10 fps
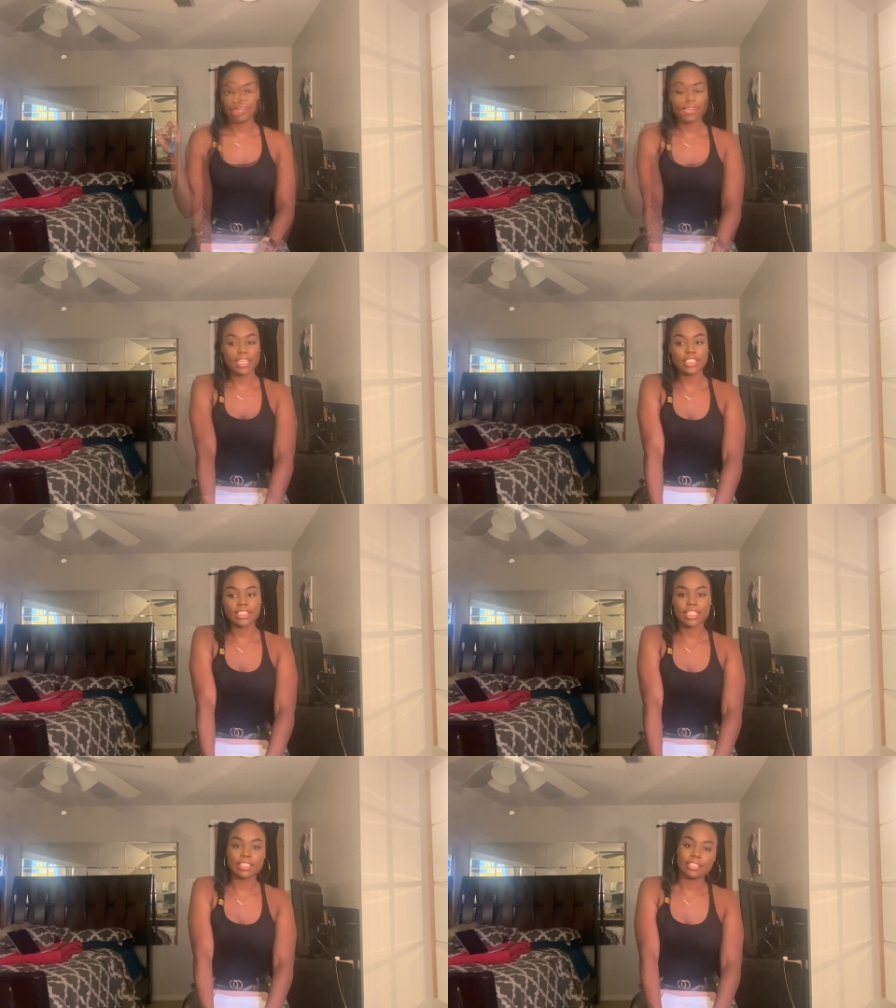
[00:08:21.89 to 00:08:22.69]
The verification
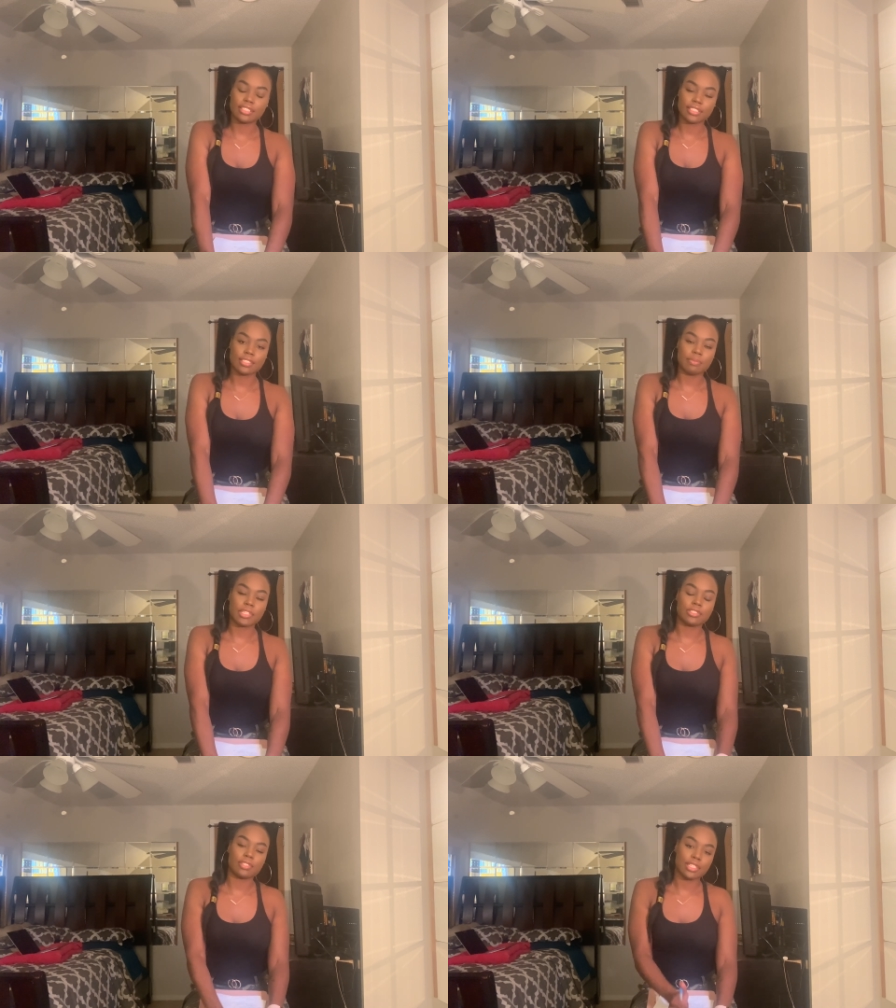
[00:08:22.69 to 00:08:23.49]
test is just to make
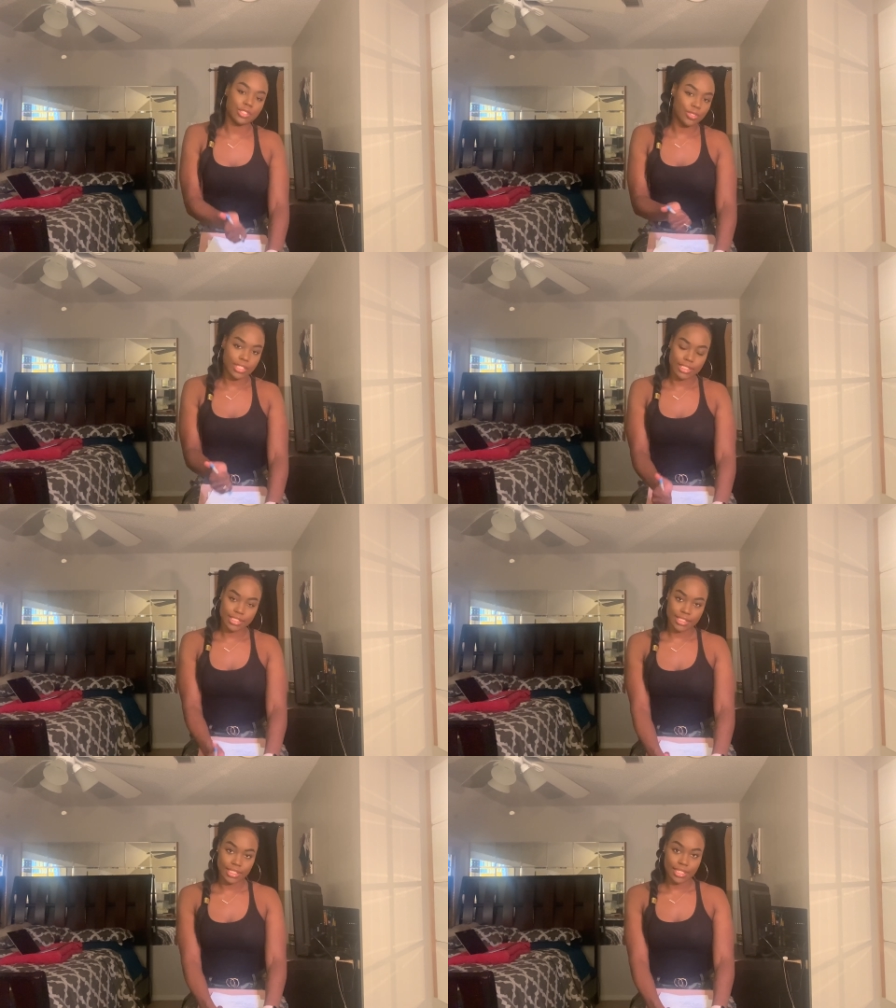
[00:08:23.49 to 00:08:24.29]
sure that you didn't
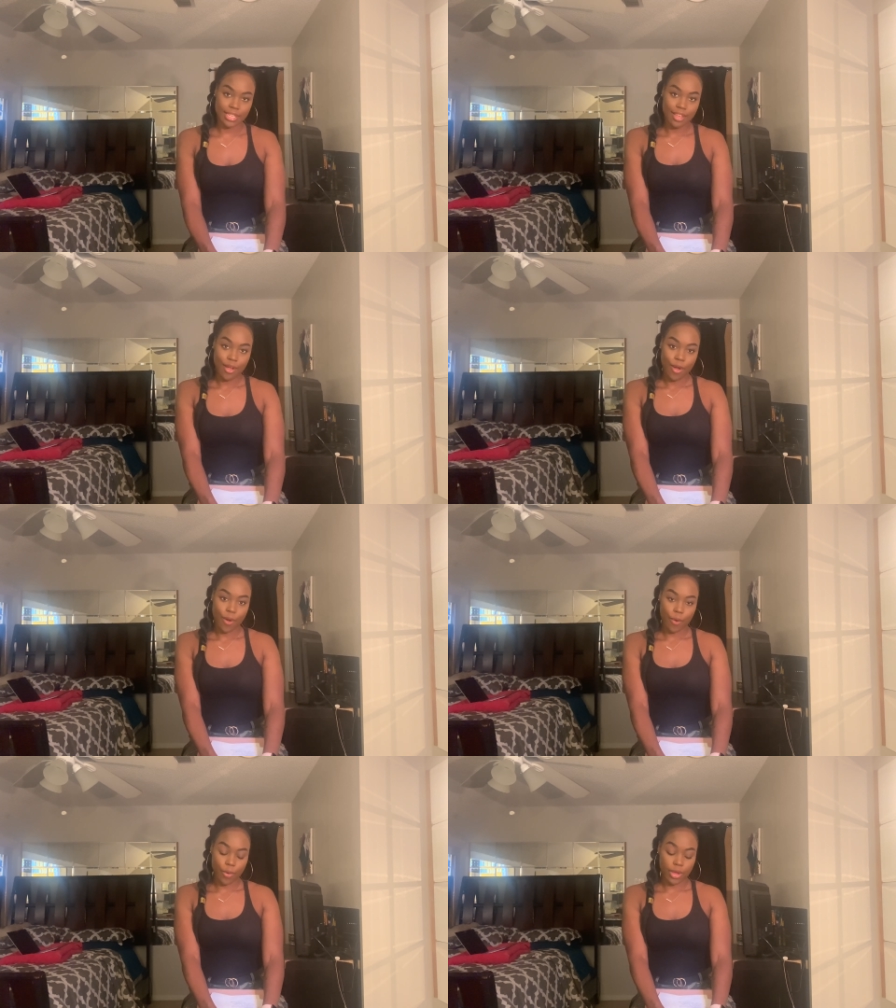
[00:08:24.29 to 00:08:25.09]
cheat
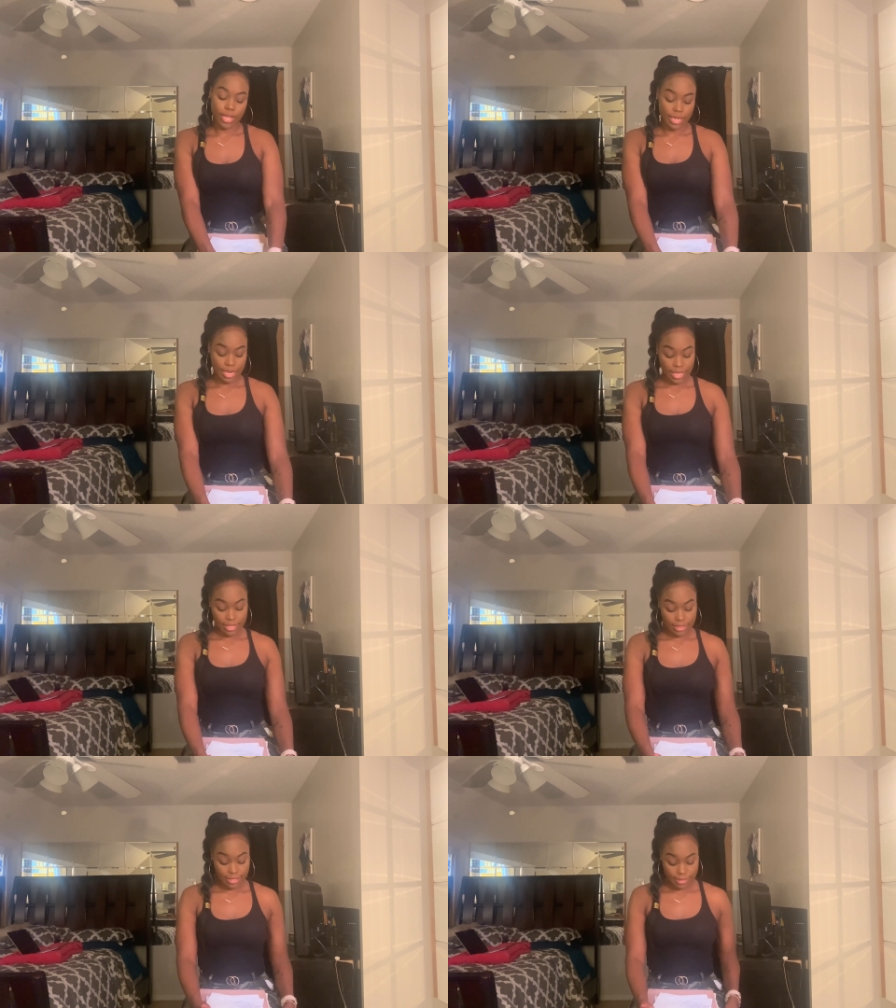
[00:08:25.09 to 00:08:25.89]
on
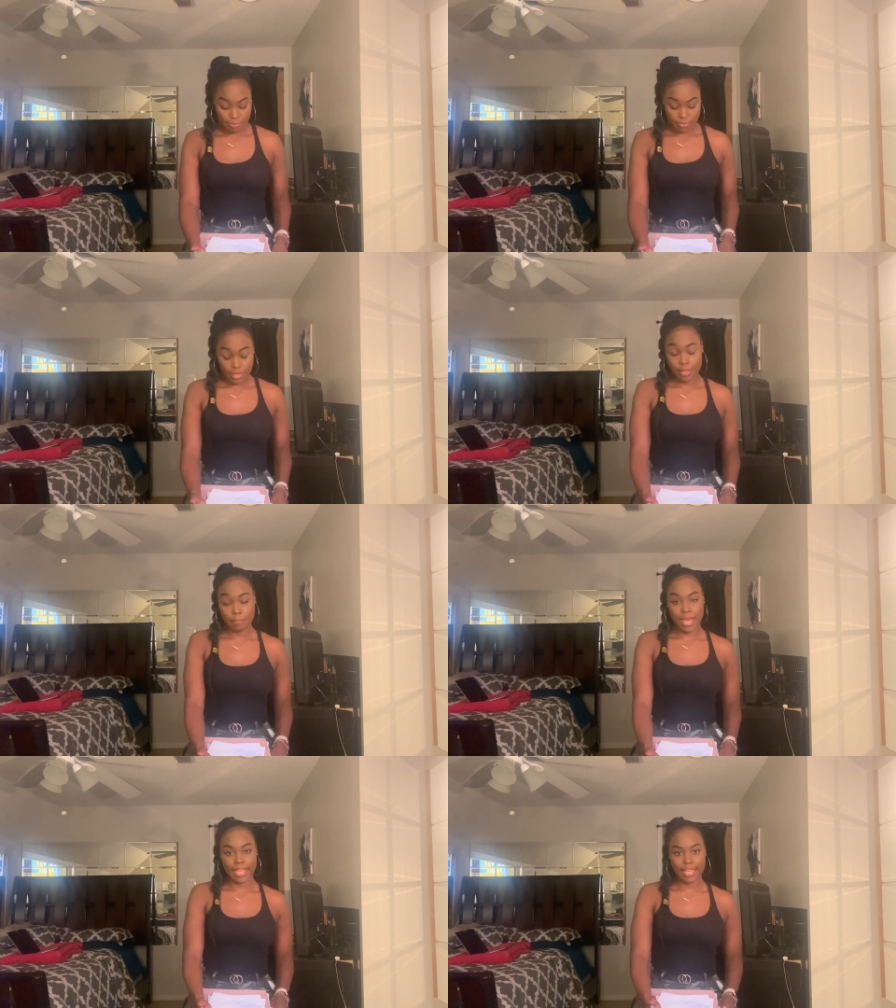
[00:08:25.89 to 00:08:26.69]
the
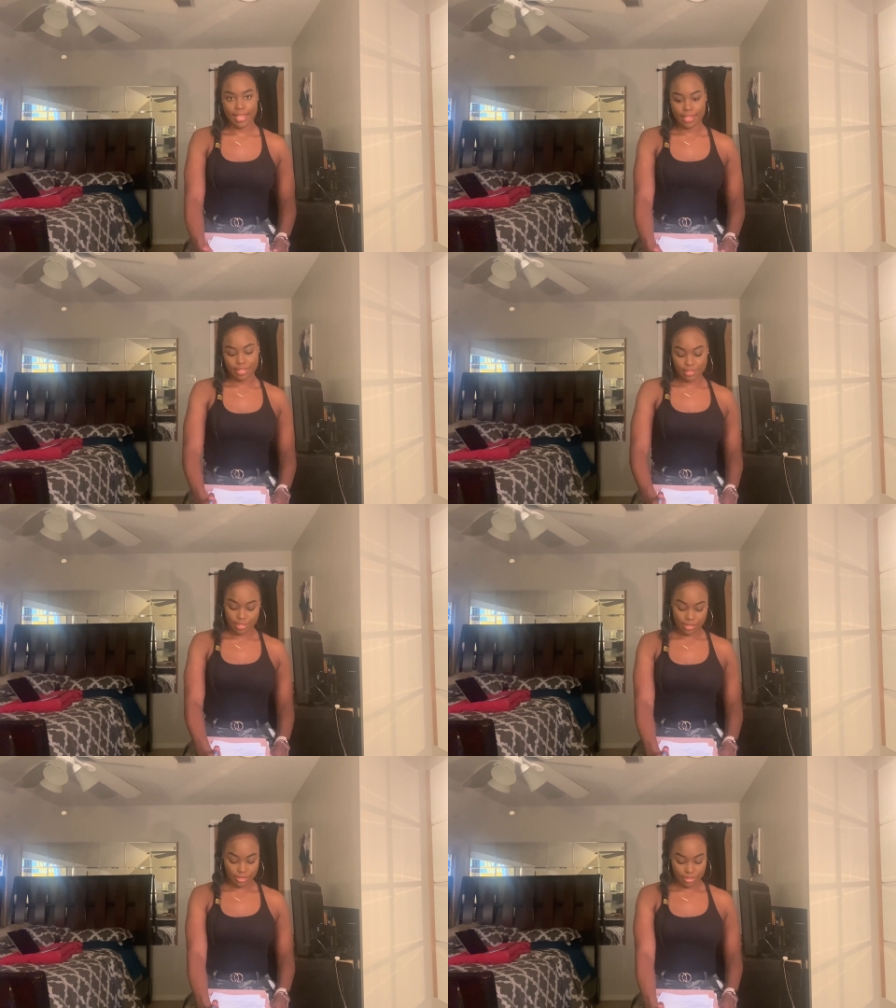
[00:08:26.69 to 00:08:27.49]
PICAT
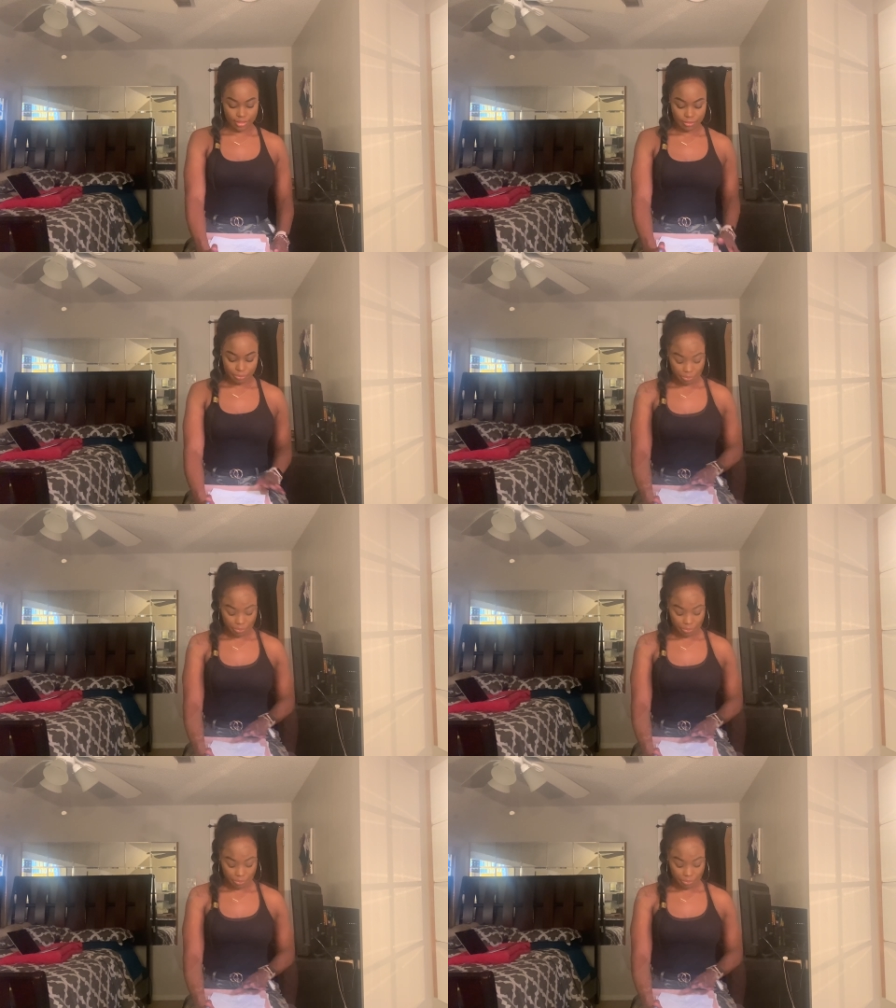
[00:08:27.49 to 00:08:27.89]
exam.